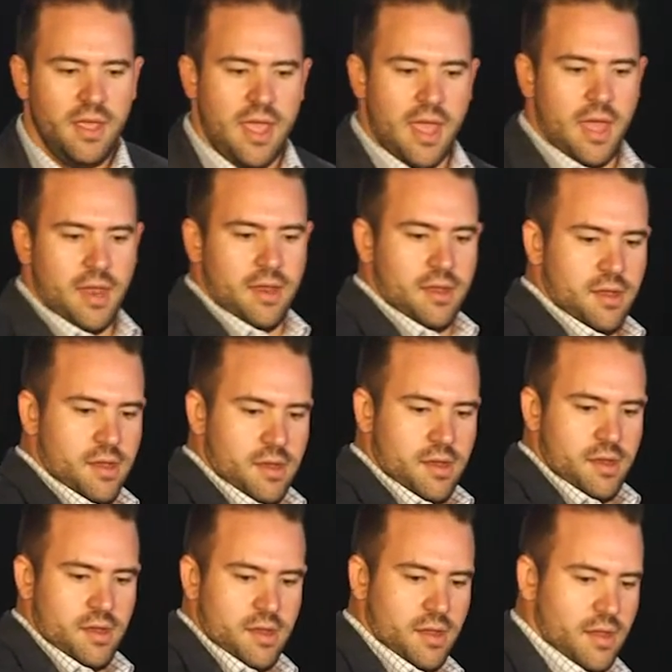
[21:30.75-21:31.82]
And
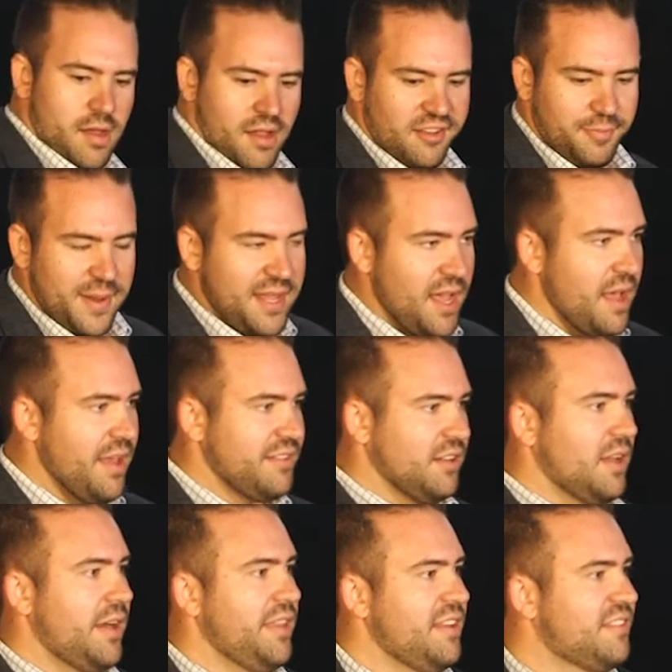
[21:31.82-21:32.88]
it's because a
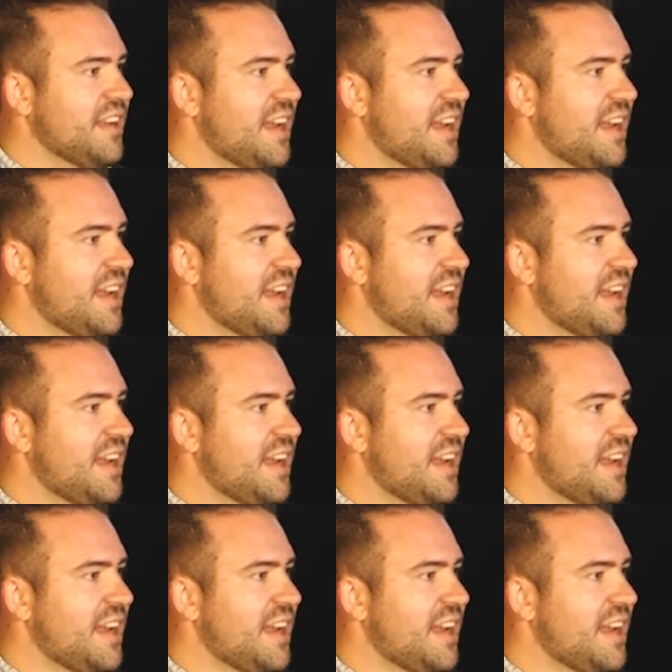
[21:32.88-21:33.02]
lot of these